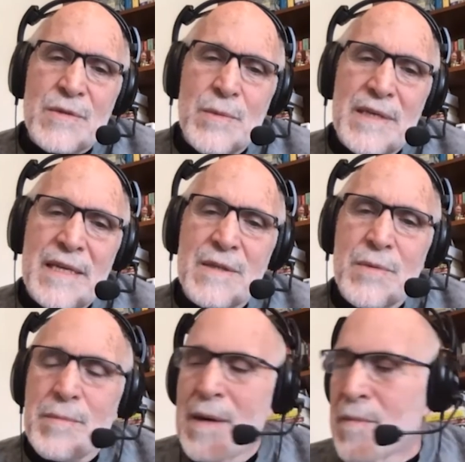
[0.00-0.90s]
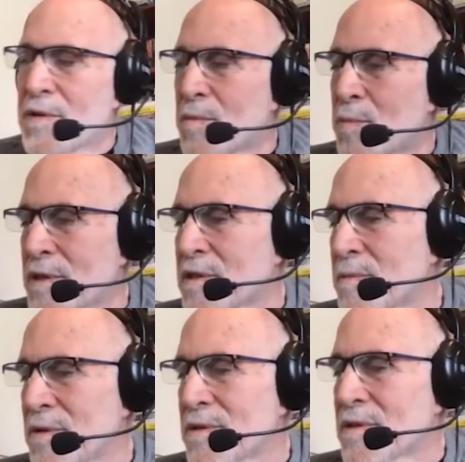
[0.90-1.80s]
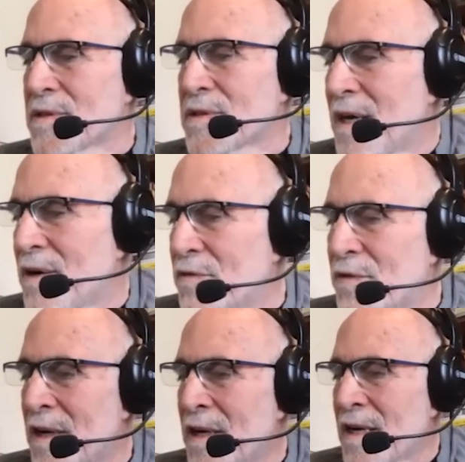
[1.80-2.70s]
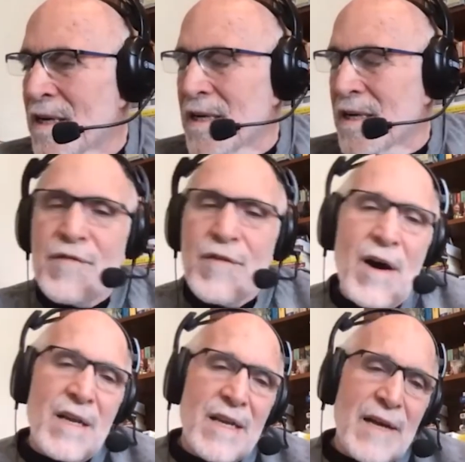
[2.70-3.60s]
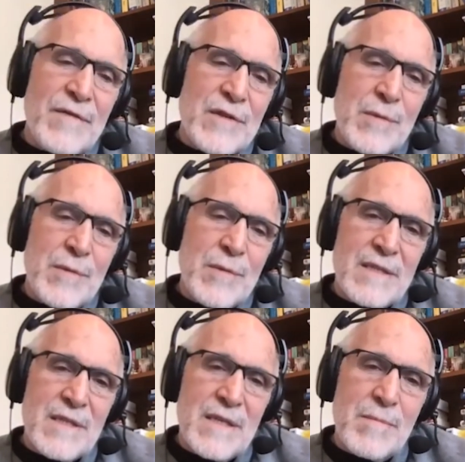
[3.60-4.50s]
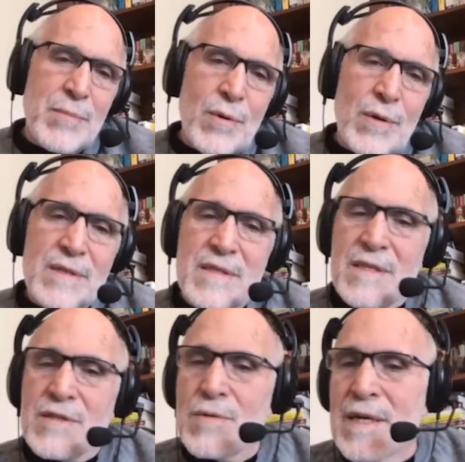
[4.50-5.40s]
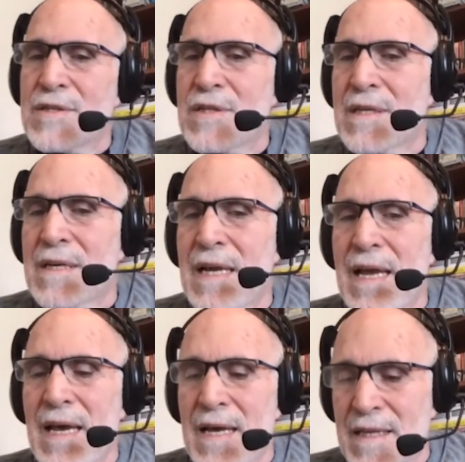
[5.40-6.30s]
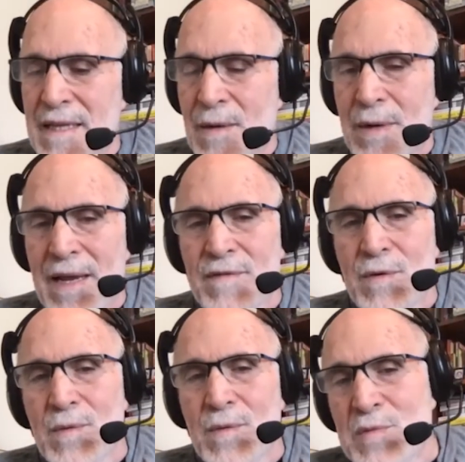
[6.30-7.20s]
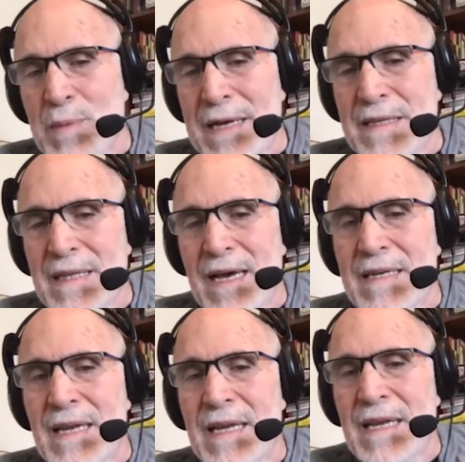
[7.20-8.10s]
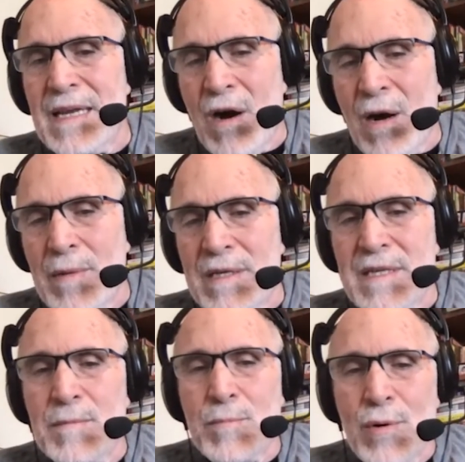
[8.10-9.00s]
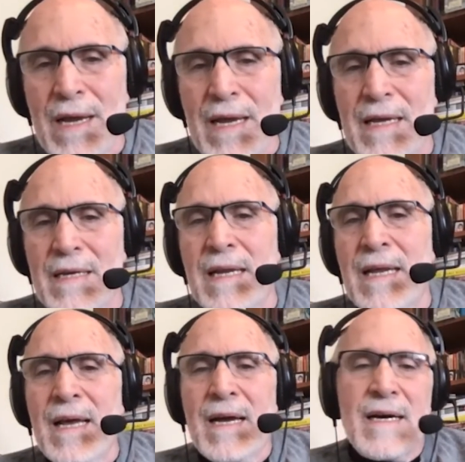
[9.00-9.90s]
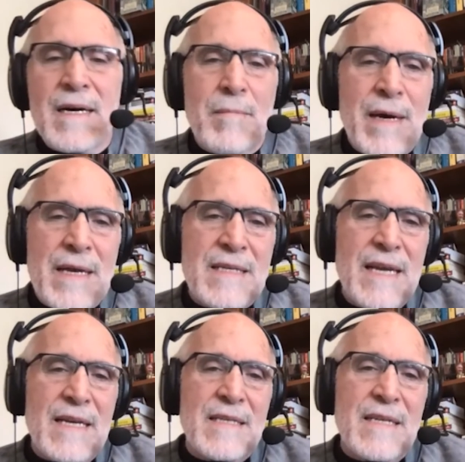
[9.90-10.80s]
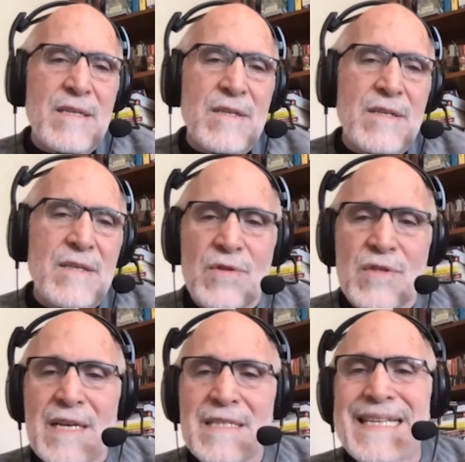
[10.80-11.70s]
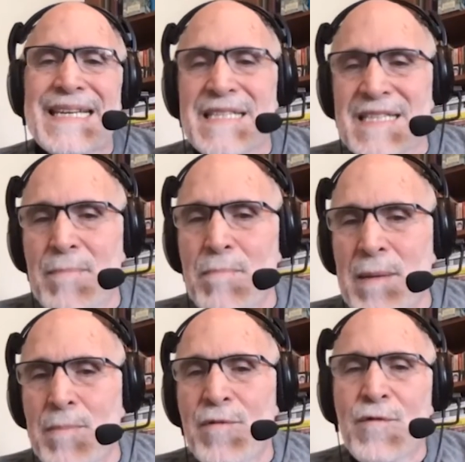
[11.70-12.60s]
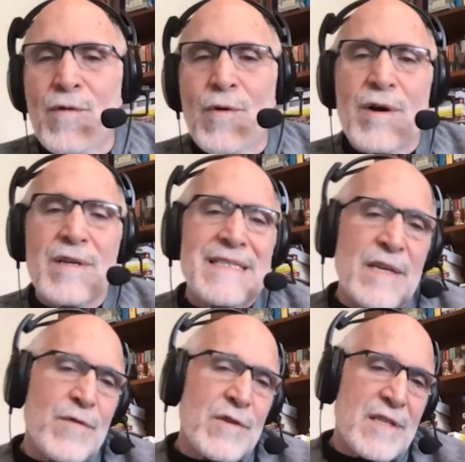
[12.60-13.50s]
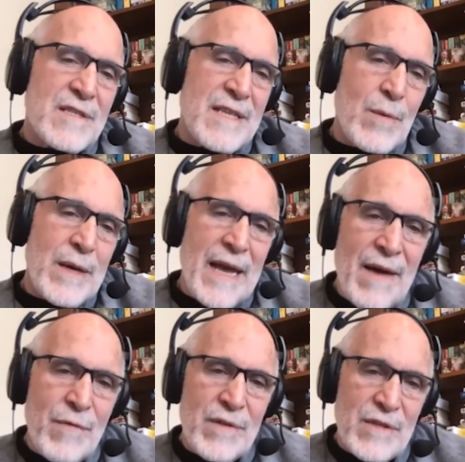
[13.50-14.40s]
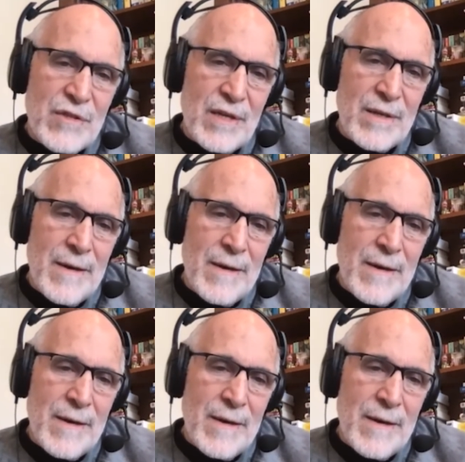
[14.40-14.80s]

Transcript: We need to remember the principles of life. All life to me is an important situation, and that we have to respect that and calm it and pray and meditate and do those things and accept people for differences that we have with each other.